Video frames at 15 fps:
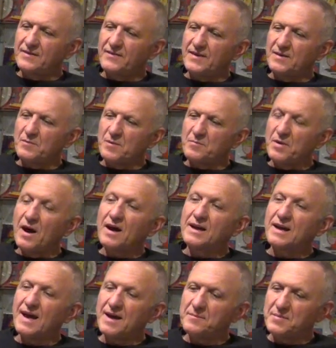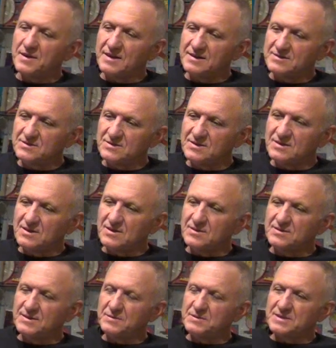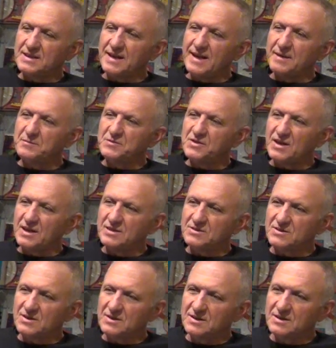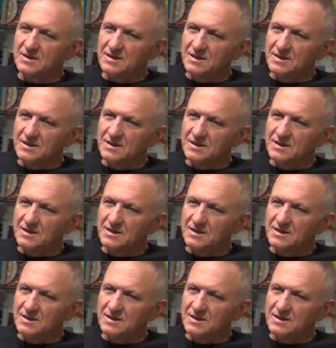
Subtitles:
And then when punk happened, it was a game changer.